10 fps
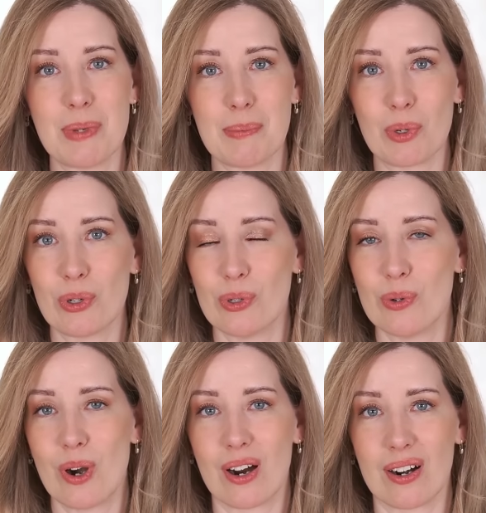people
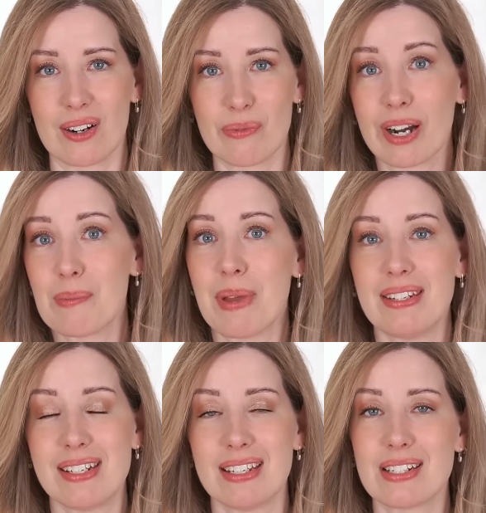who are
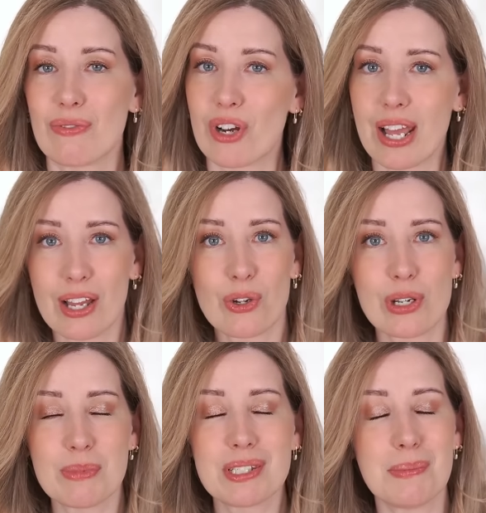recommending different hand
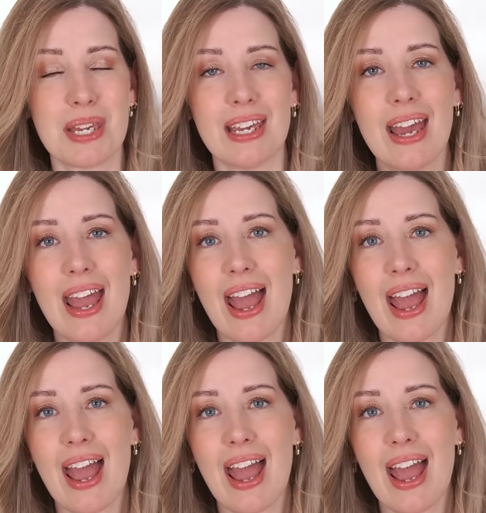creams to me.